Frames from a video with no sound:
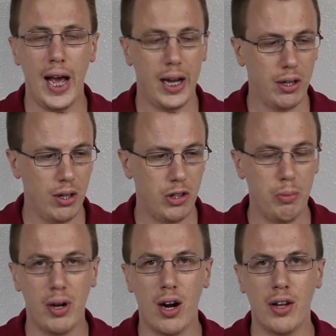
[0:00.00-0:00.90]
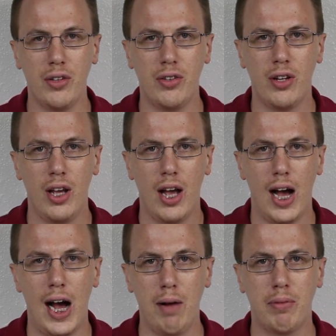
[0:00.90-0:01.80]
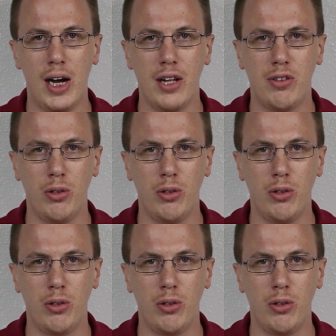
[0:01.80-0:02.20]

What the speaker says: And to be honest, I've got